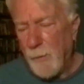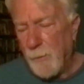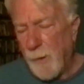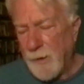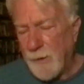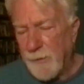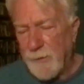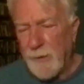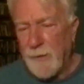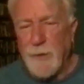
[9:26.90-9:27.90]
but you can
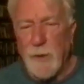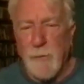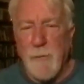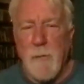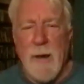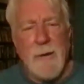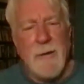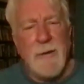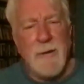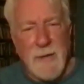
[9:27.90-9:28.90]
see the human
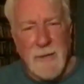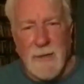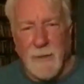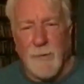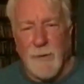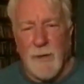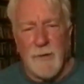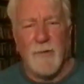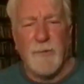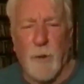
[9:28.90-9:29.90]
mind needs religion
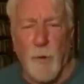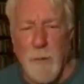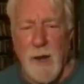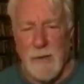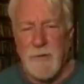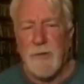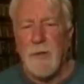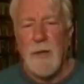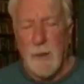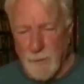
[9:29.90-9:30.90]
so much,
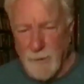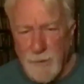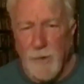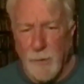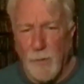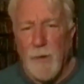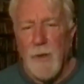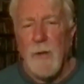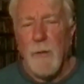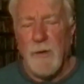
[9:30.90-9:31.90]
and we do.
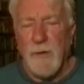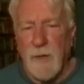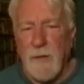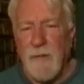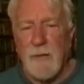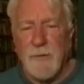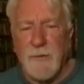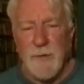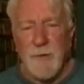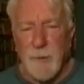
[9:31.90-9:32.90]
We need that
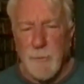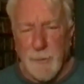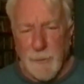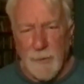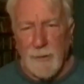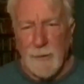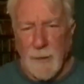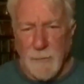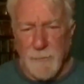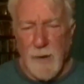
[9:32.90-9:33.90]
sense of community that
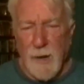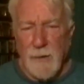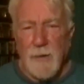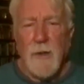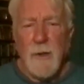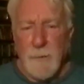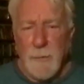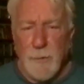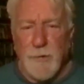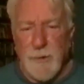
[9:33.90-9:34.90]
you find
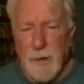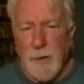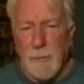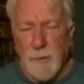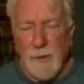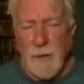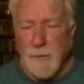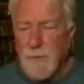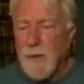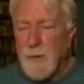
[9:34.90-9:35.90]
through a shared
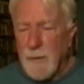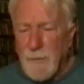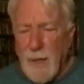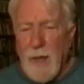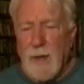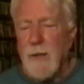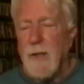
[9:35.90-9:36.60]
belief that